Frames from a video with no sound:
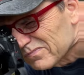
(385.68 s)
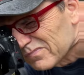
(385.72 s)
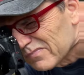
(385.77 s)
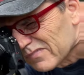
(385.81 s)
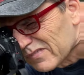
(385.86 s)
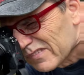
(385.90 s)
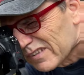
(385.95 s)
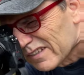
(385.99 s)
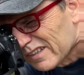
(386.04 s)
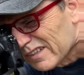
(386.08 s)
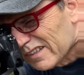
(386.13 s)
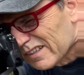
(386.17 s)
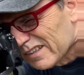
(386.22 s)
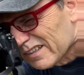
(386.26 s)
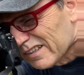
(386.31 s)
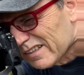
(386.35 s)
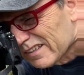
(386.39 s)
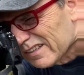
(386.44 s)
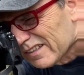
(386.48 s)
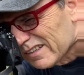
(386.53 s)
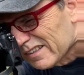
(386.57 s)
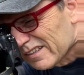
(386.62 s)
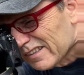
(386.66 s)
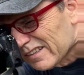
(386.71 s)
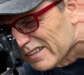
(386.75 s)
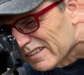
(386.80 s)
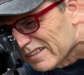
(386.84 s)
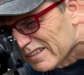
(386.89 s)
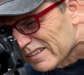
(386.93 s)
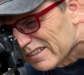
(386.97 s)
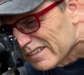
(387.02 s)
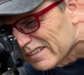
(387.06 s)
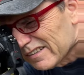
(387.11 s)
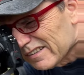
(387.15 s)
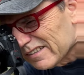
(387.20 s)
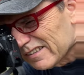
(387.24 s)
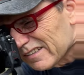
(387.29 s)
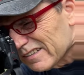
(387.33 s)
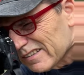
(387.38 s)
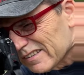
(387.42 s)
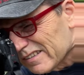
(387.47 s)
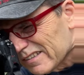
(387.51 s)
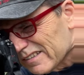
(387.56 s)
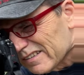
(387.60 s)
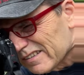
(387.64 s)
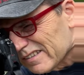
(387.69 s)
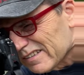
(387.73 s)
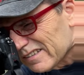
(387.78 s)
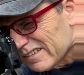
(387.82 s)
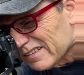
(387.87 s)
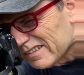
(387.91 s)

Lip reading: (silence)